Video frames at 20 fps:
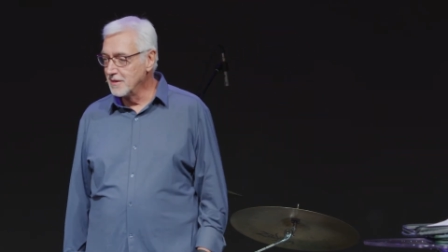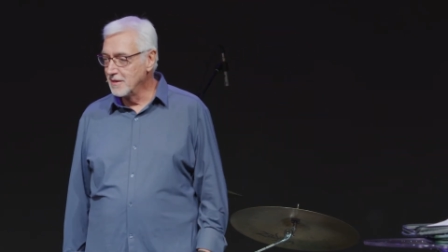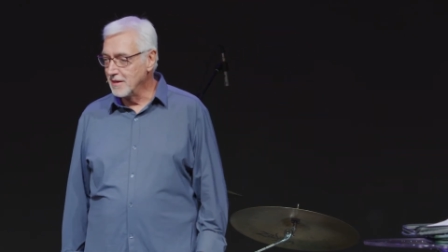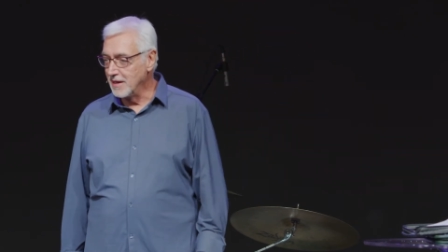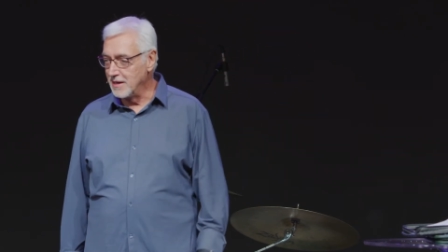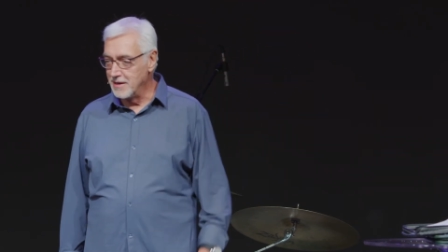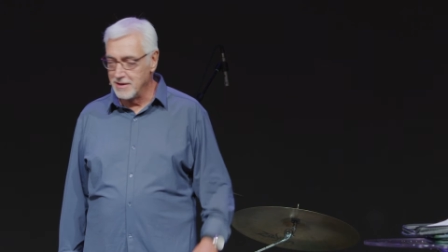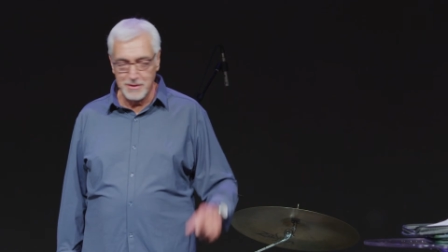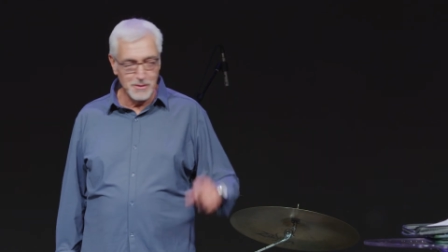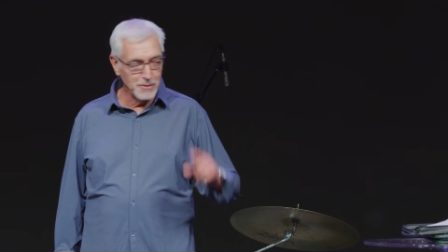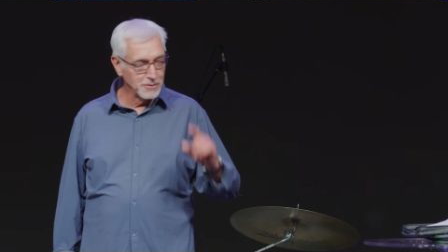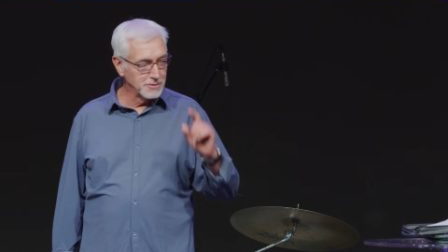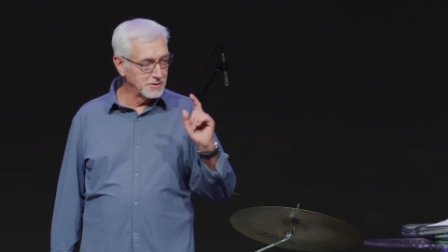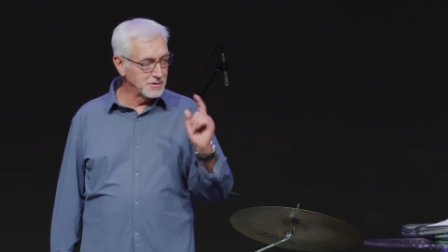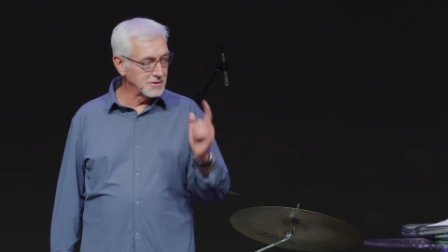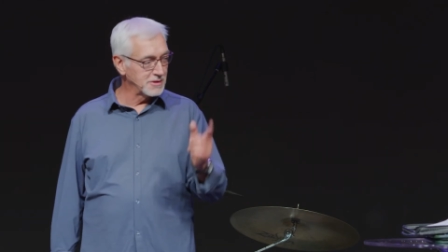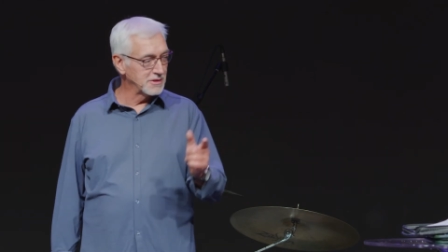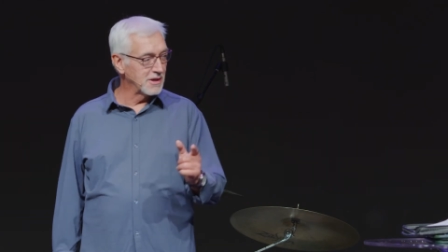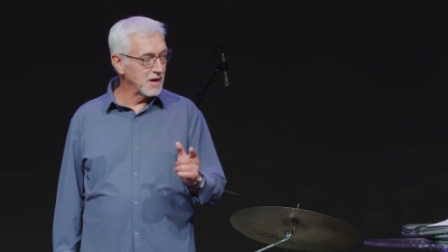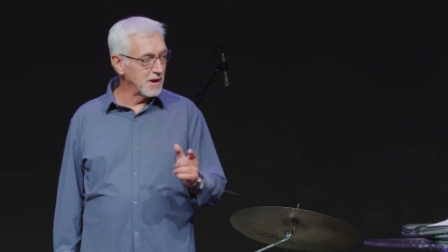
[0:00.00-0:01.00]
and knows
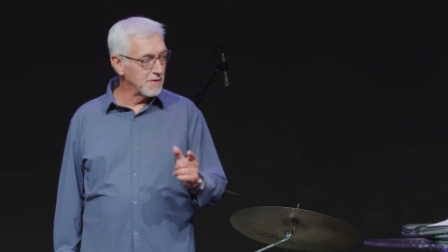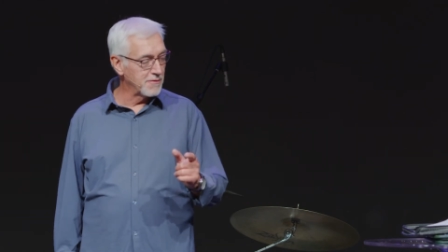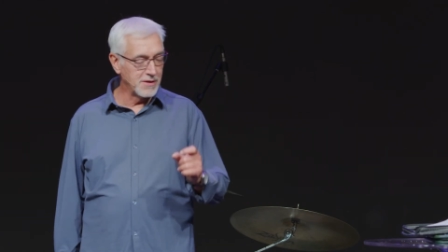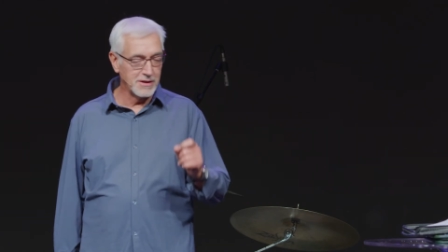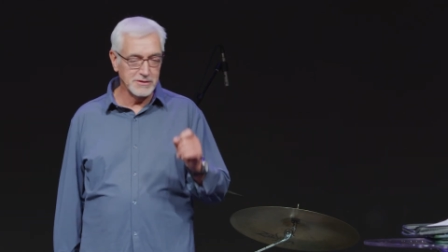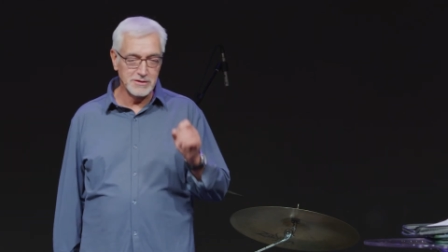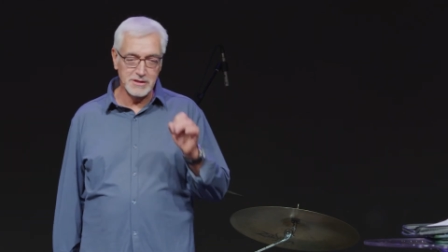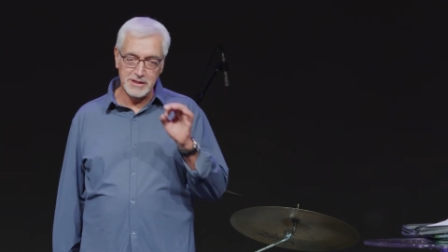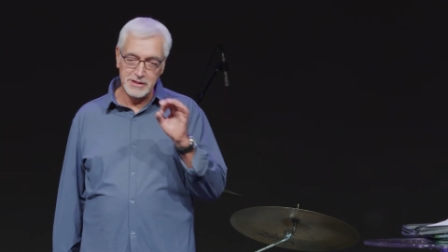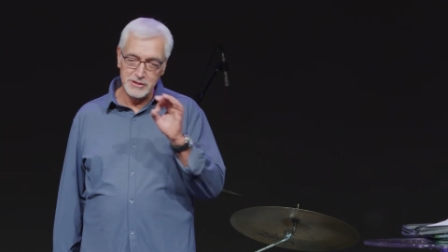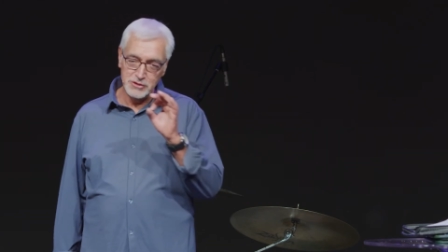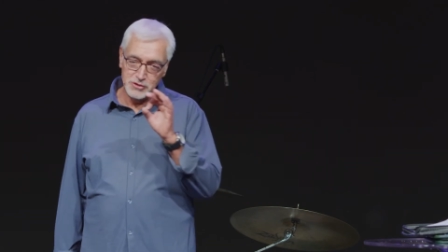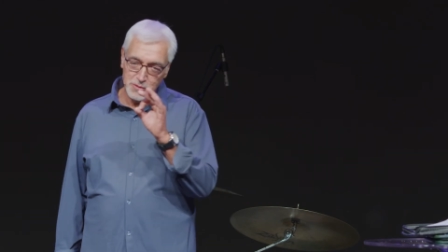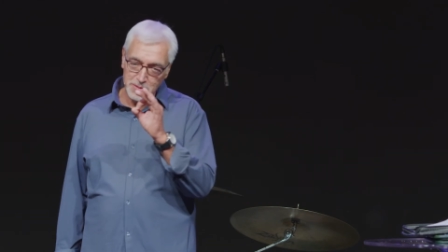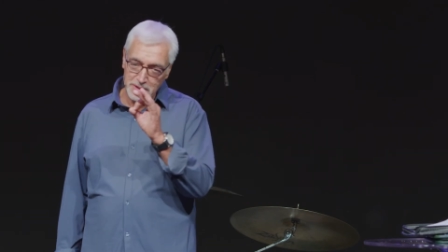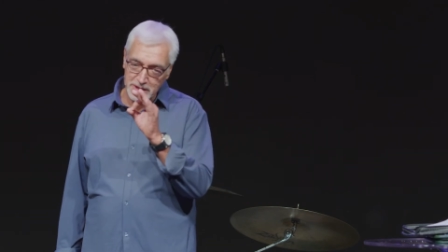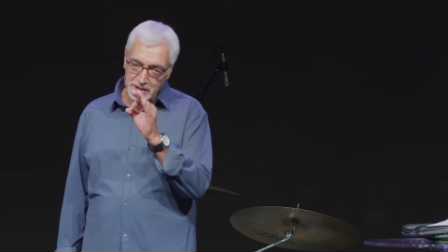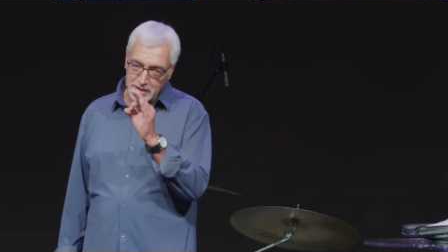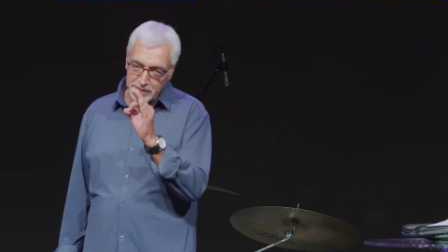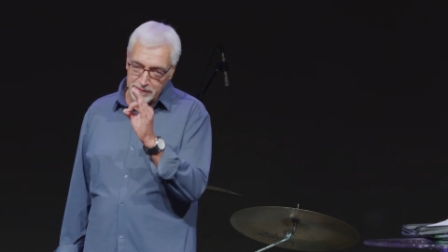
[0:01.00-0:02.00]
us enough and has an
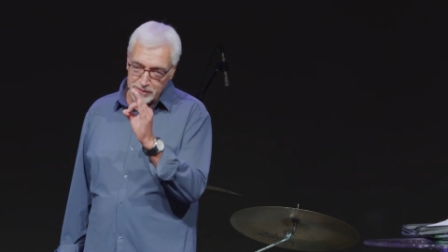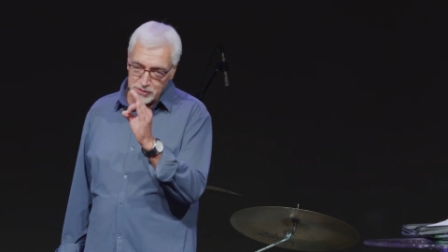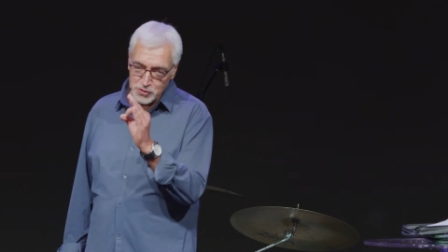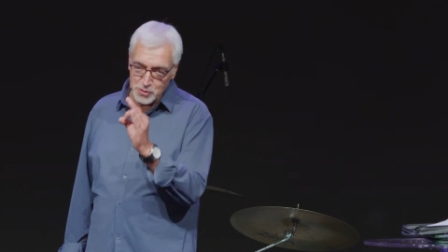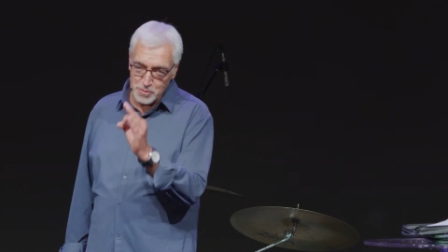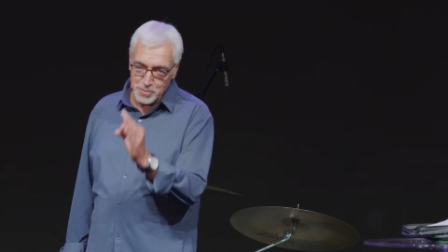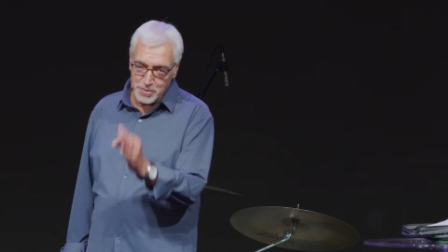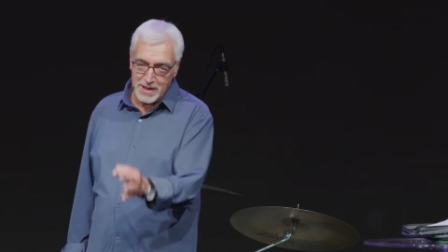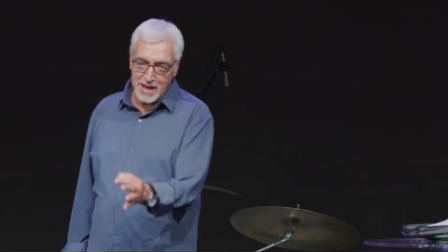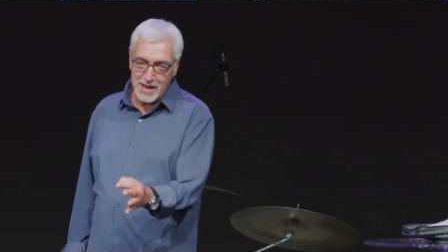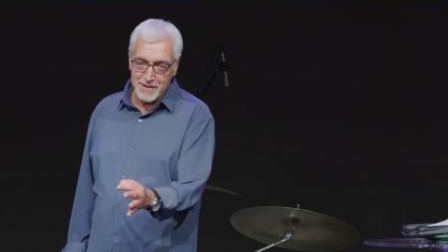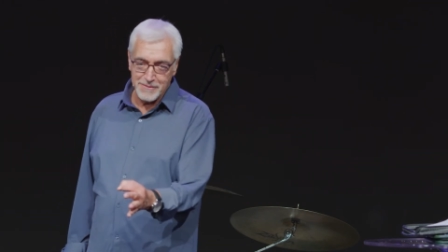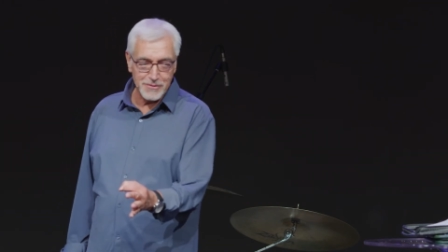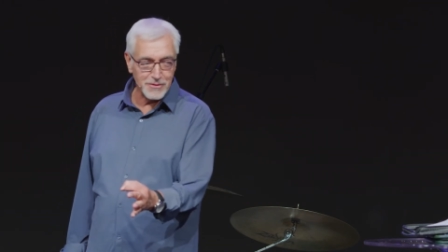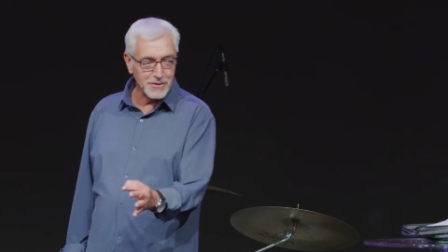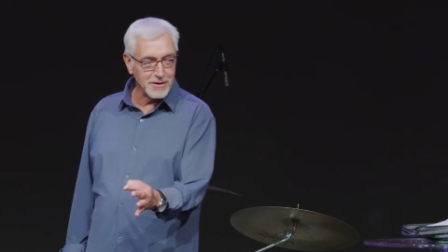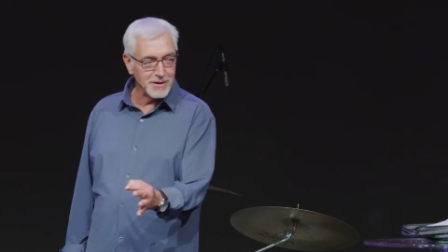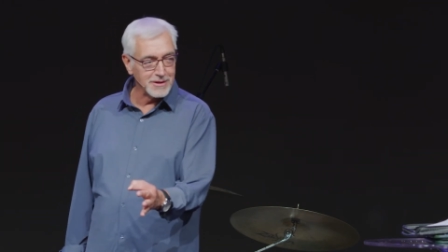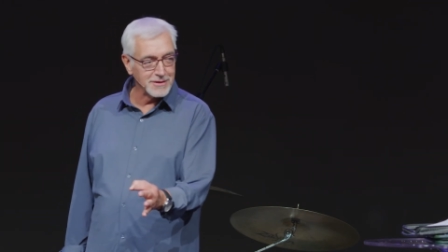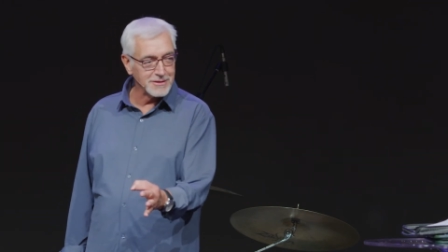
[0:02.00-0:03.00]
individual plan
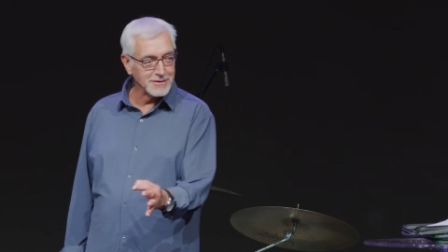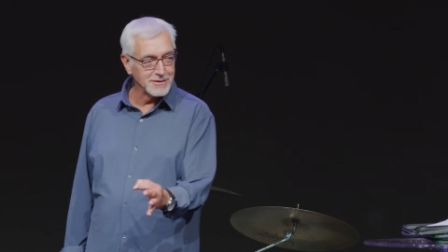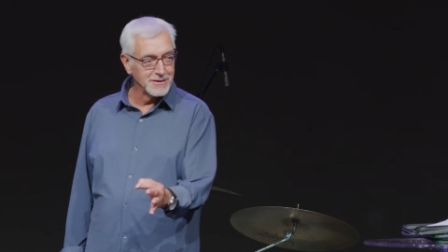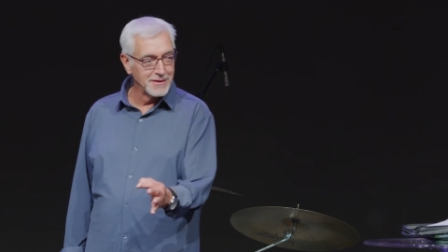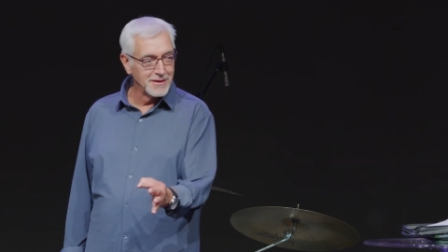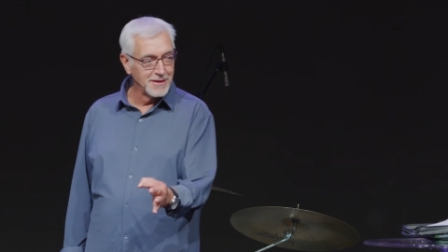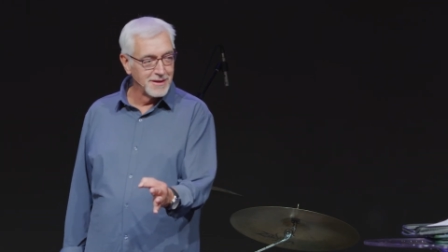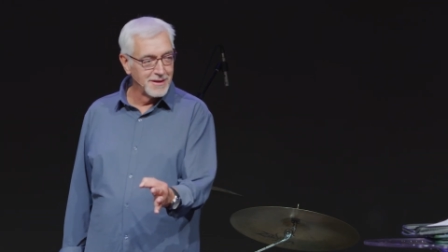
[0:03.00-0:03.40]
for us